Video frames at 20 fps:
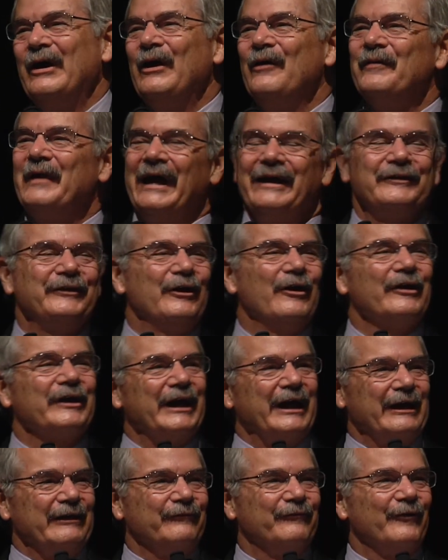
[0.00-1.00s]
Thank you
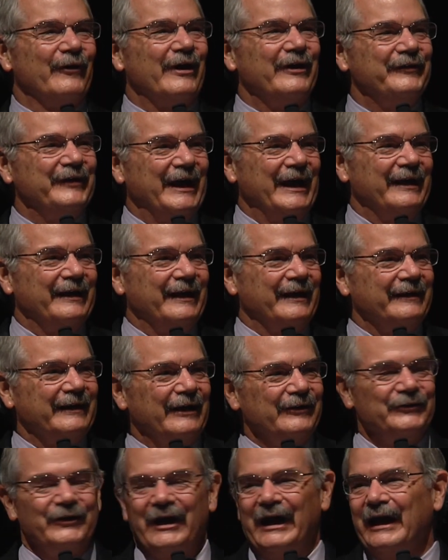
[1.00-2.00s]
again for attending.
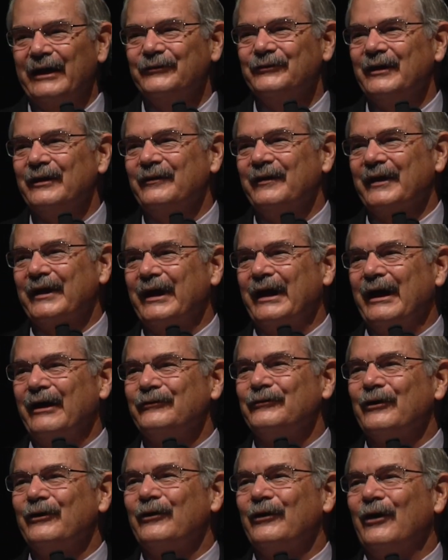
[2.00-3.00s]
As you exit the
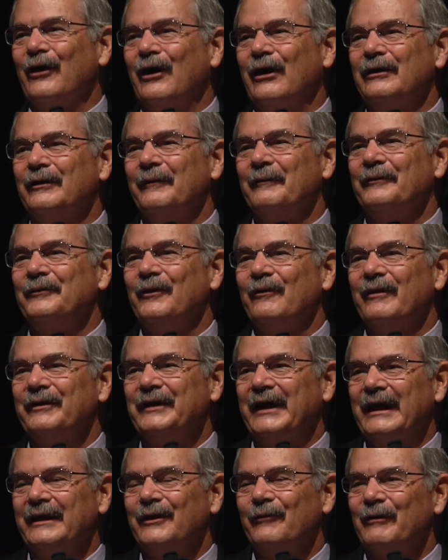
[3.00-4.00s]
concert hall to
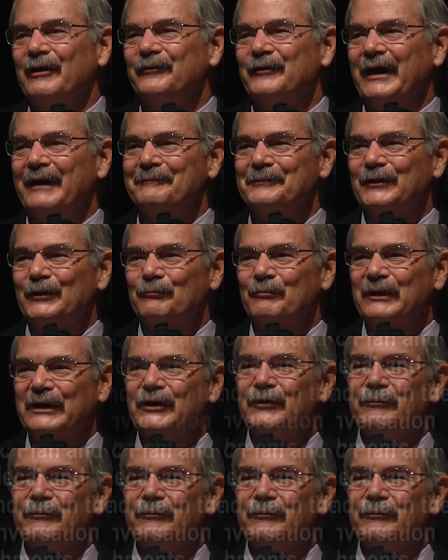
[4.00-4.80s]
attend the reception, please